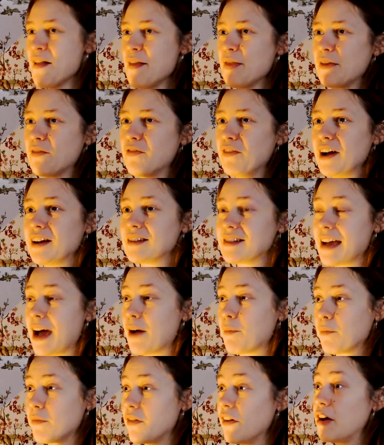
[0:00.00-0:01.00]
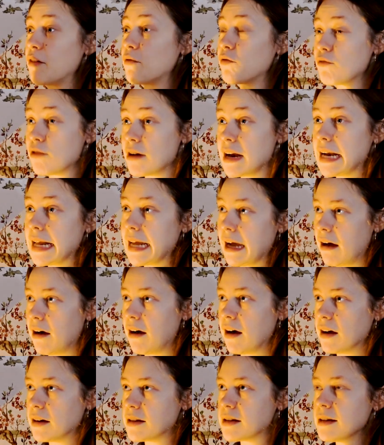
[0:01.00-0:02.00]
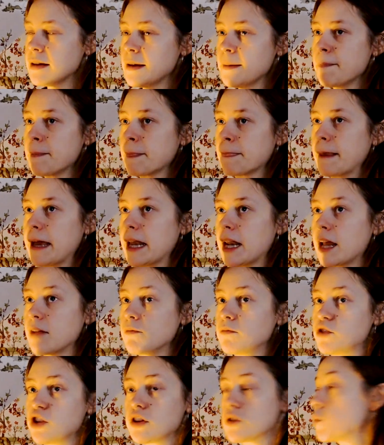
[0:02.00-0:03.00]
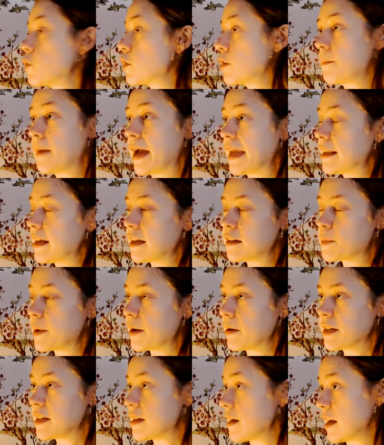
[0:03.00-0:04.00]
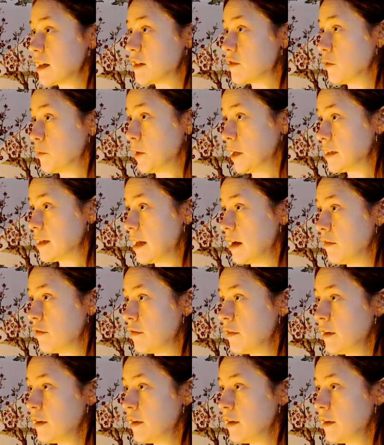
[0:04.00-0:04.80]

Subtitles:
The first album felt really hard, and I just want to make the experience nice for myself.